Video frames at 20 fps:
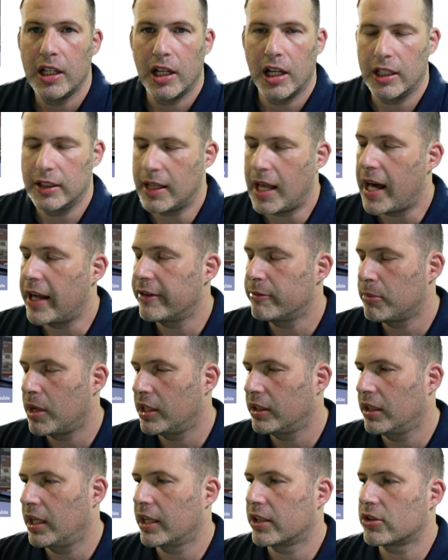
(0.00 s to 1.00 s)
A lot of my
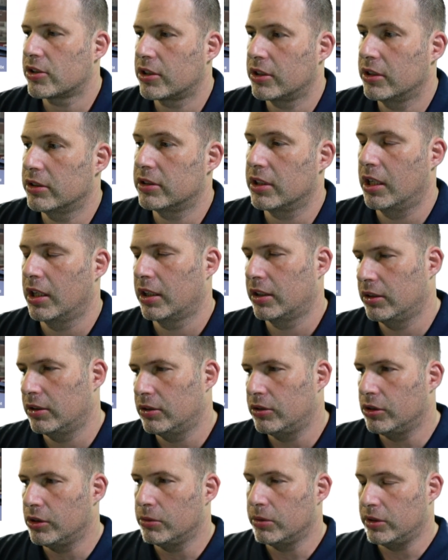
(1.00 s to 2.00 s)
lectures I'm going to
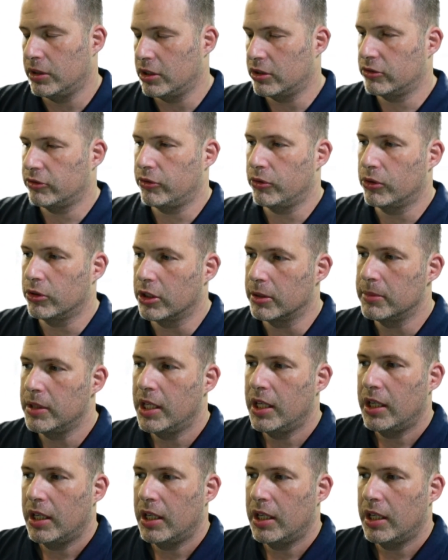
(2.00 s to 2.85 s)
do in this form.